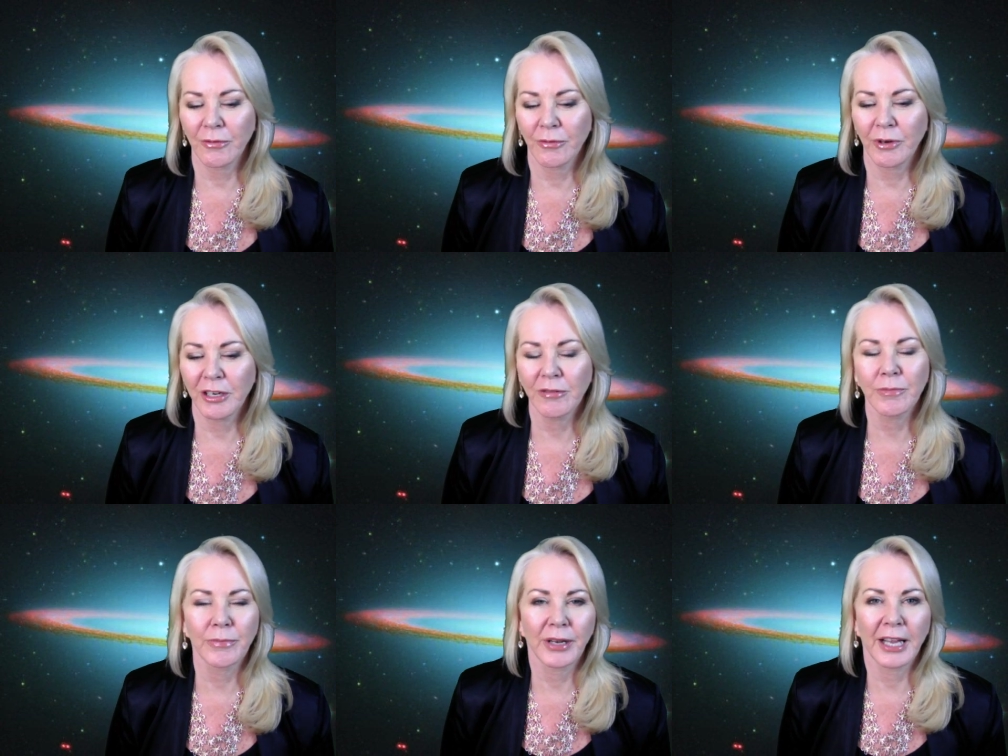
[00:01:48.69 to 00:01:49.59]
when
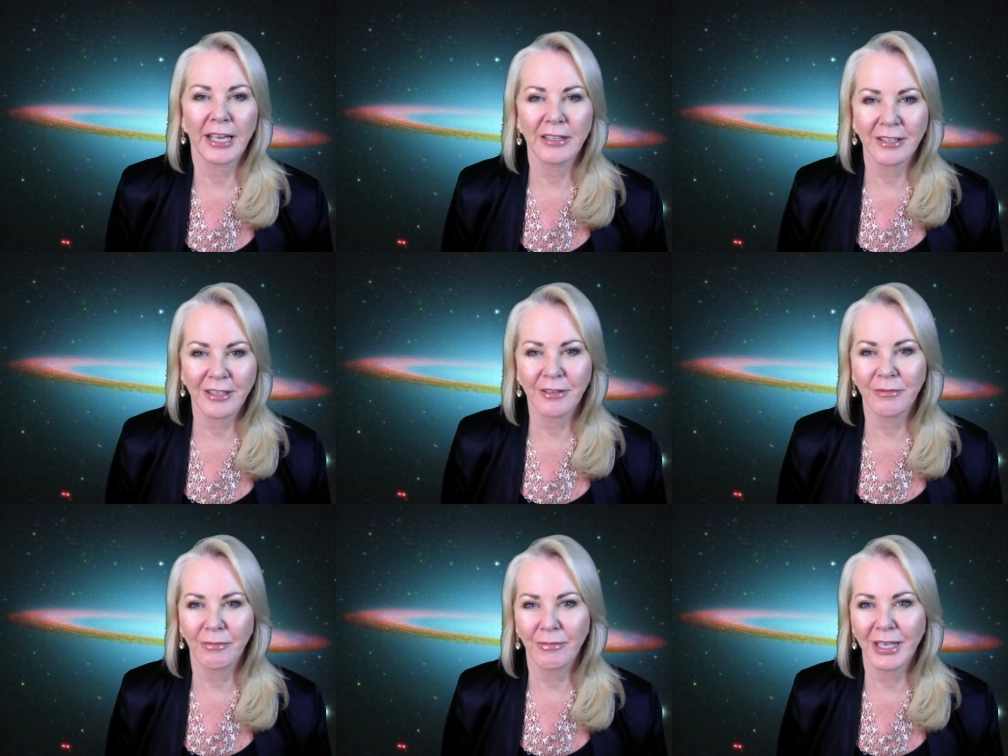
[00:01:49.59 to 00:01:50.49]
your plans
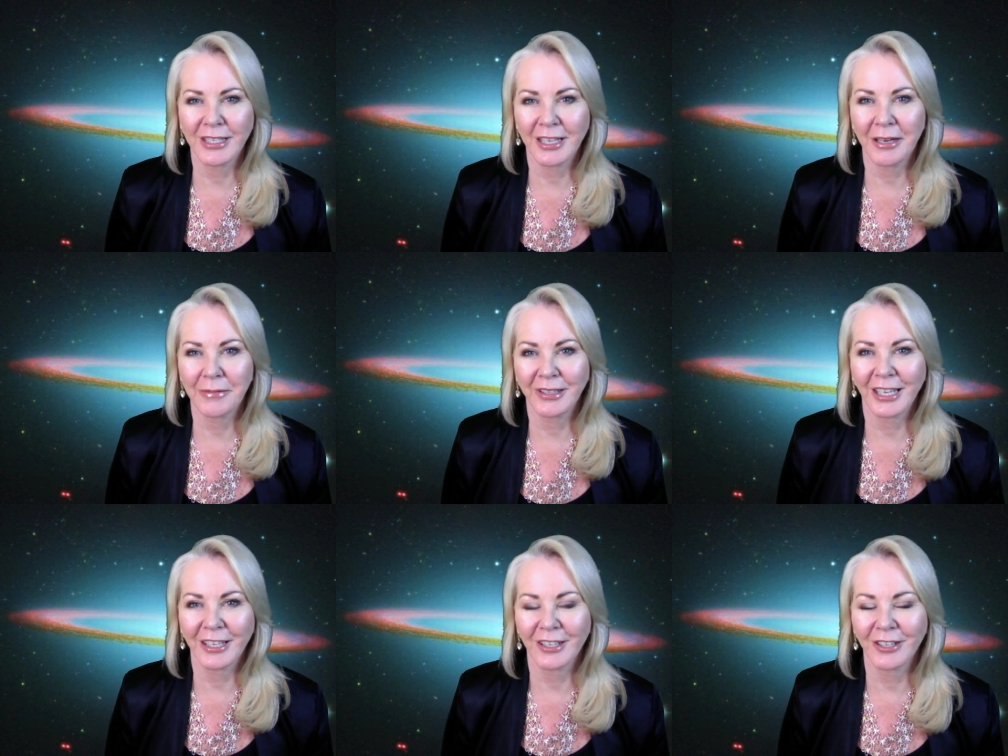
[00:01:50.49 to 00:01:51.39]
are mixed up and
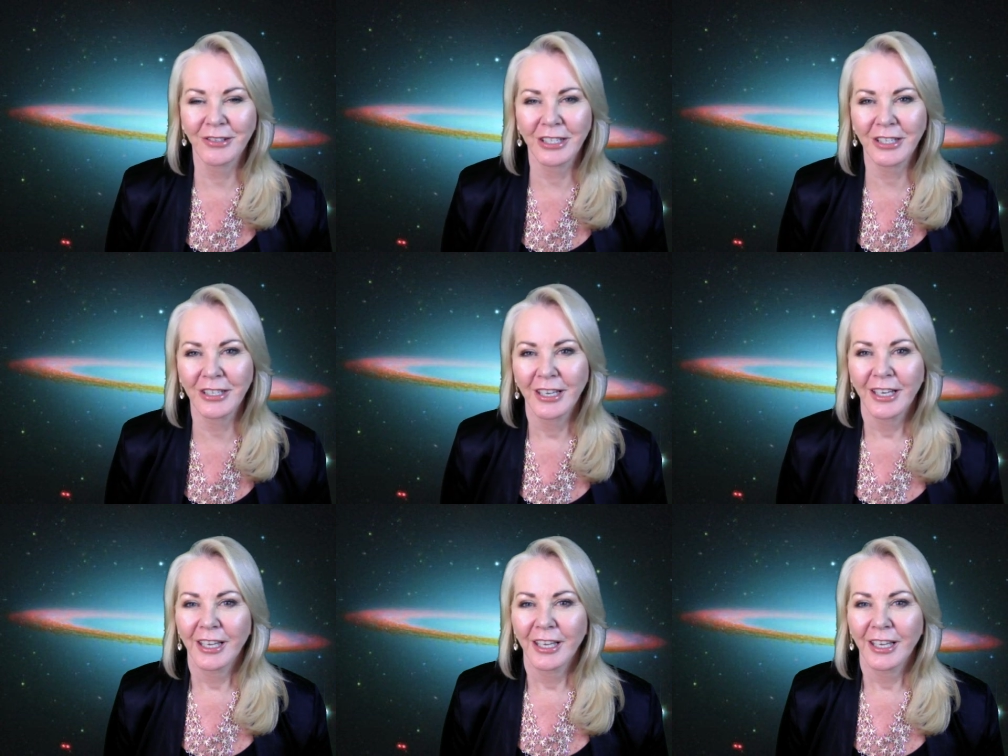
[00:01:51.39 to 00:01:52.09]
get altered,